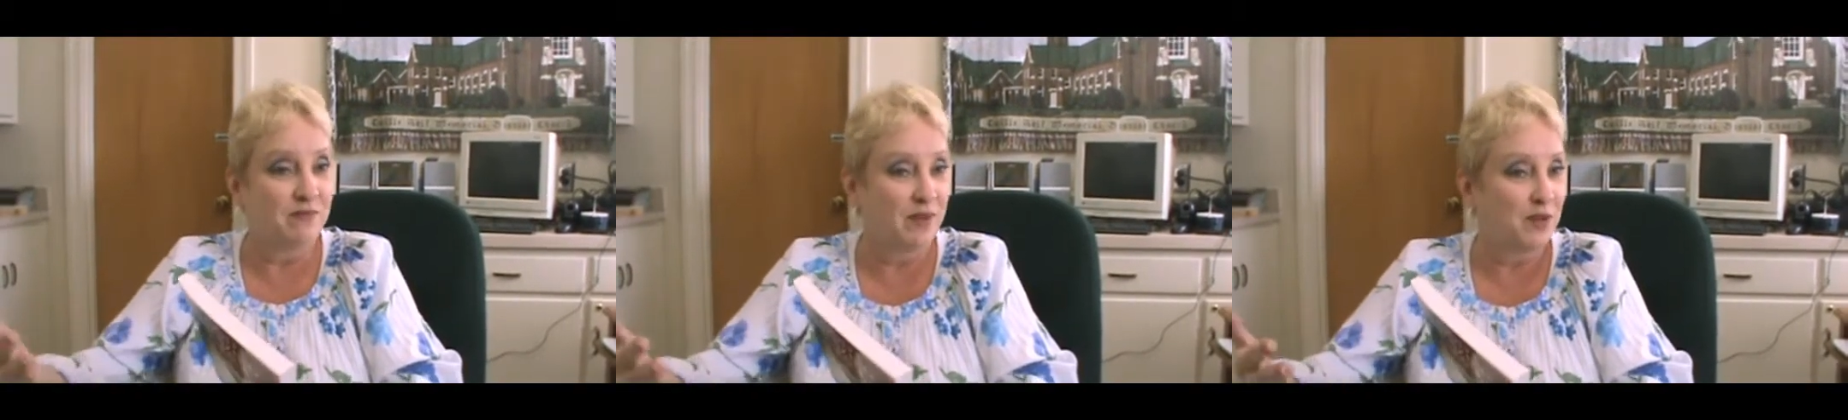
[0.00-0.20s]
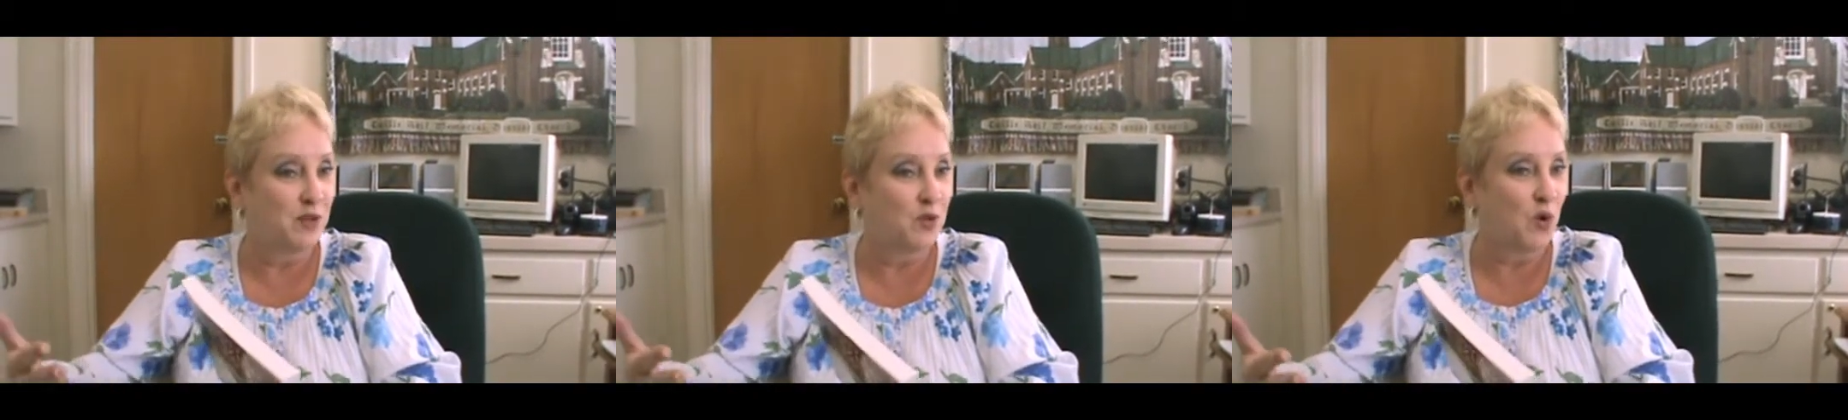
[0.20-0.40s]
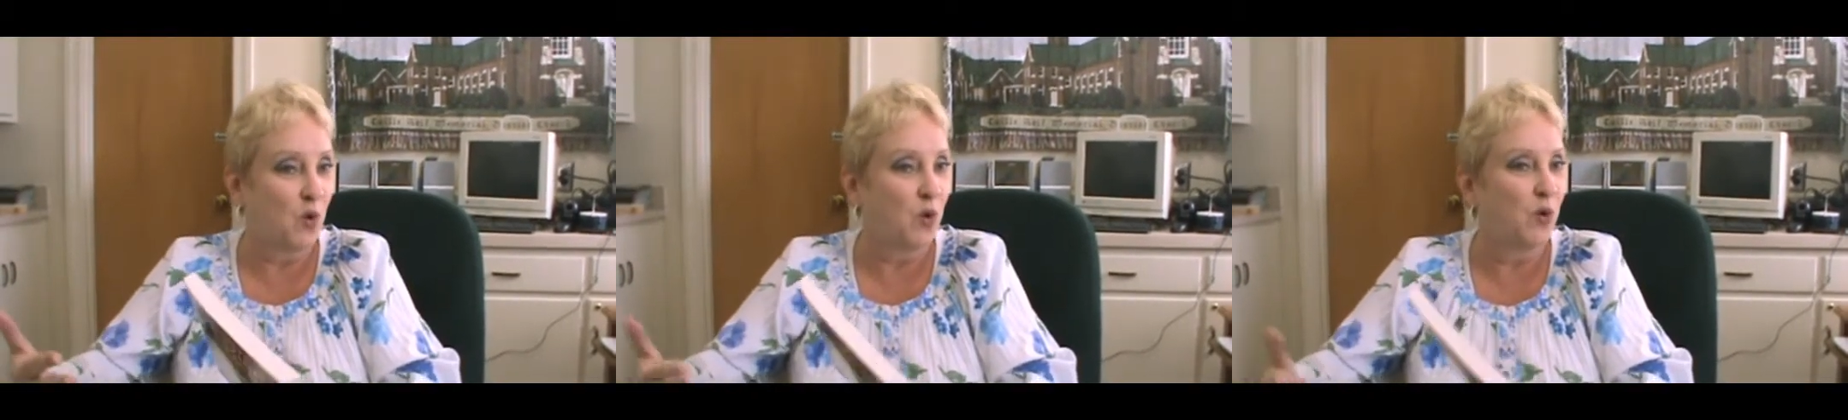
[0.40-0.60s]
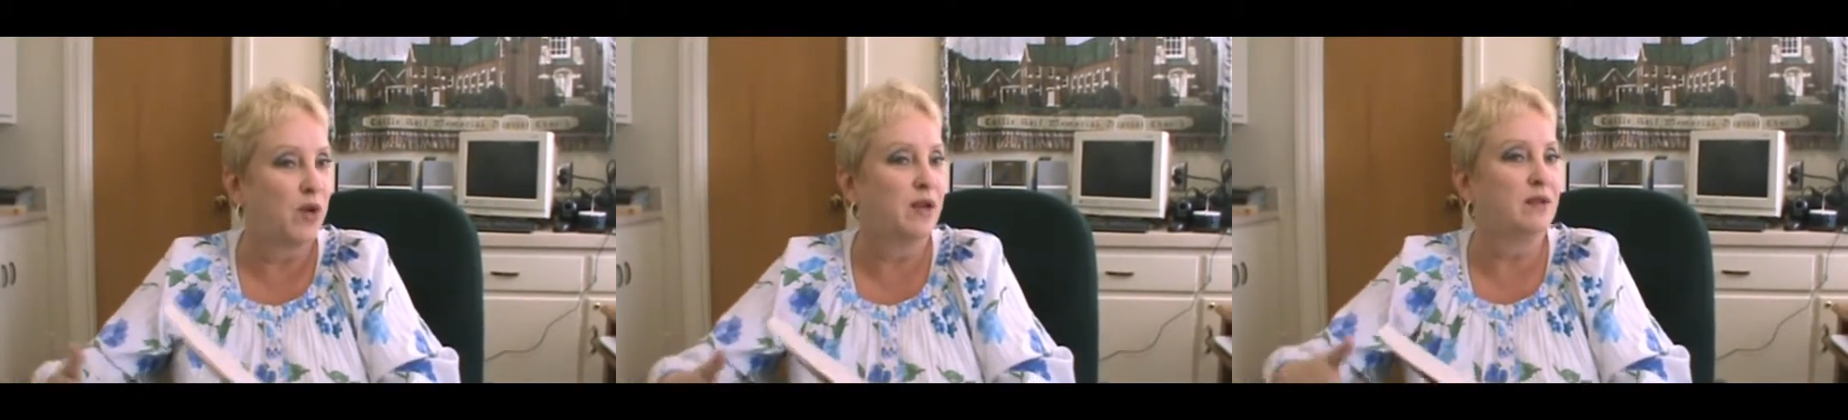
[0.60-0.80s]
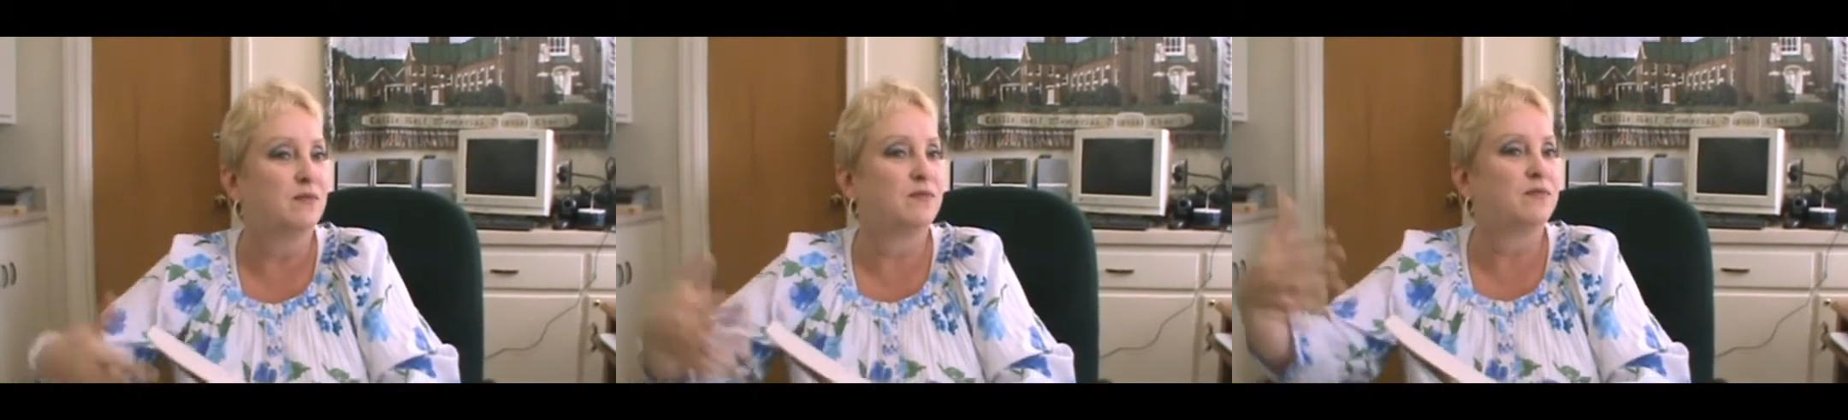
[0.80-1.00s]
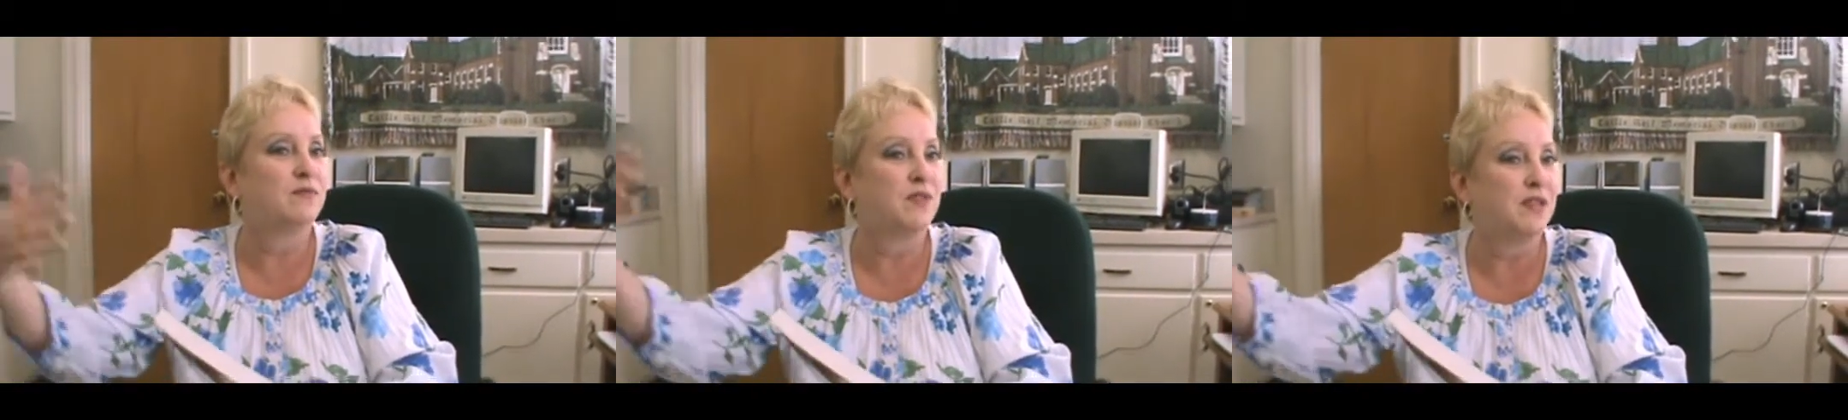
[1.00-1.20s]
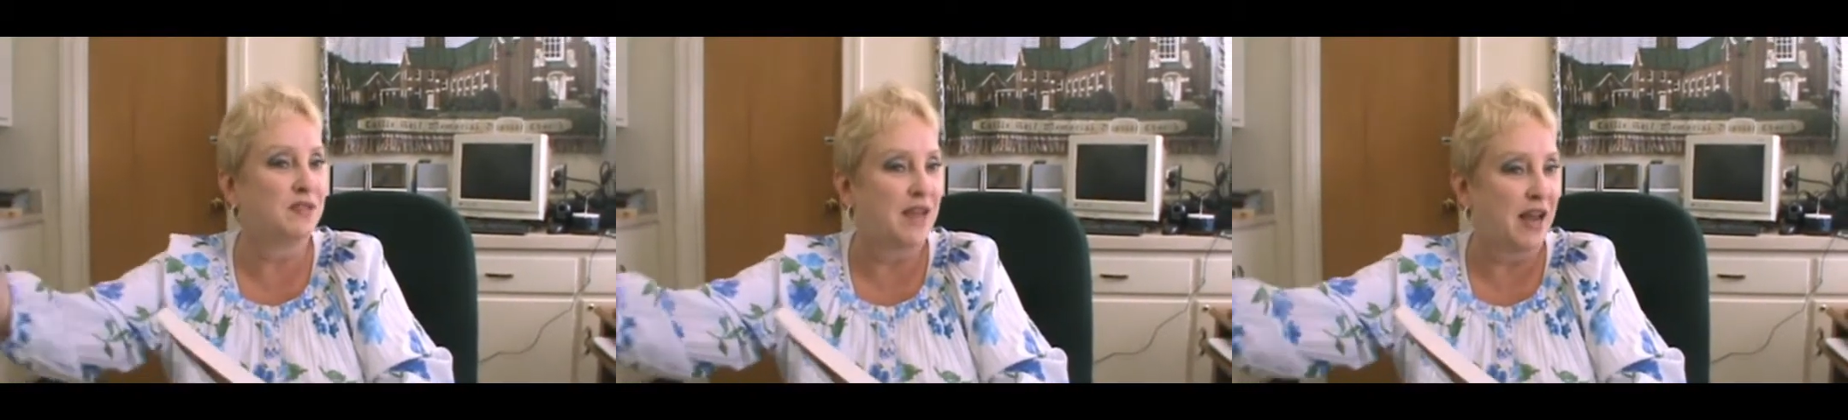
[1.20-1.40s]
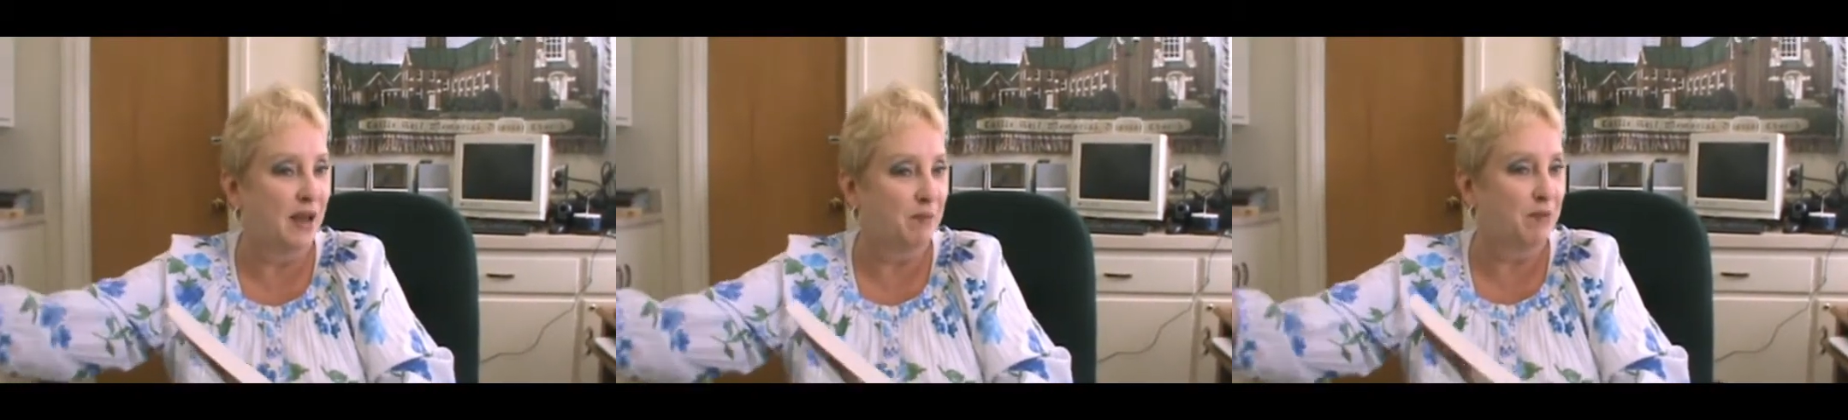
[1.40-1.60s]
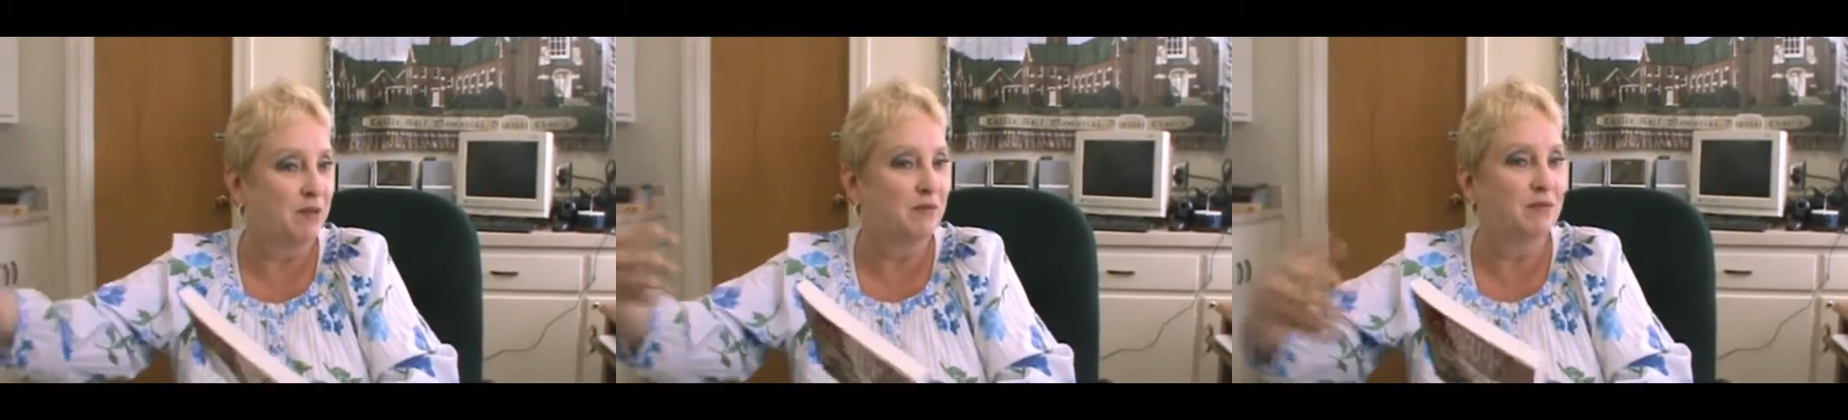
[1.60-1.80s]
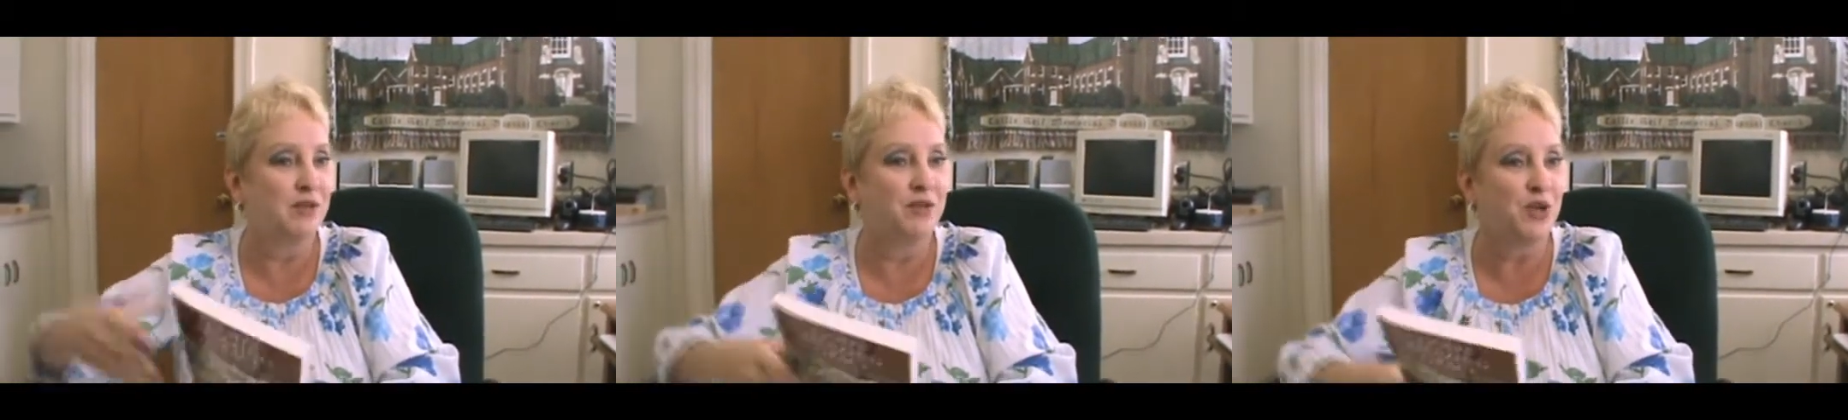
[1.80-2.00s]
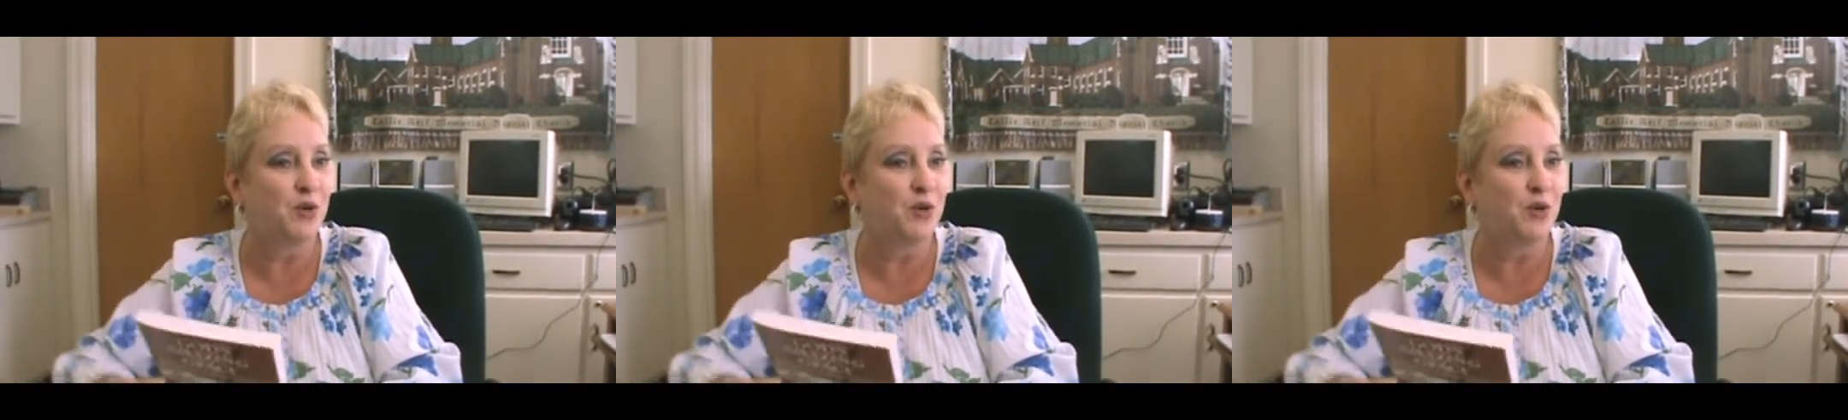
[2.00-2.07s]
a story of this happened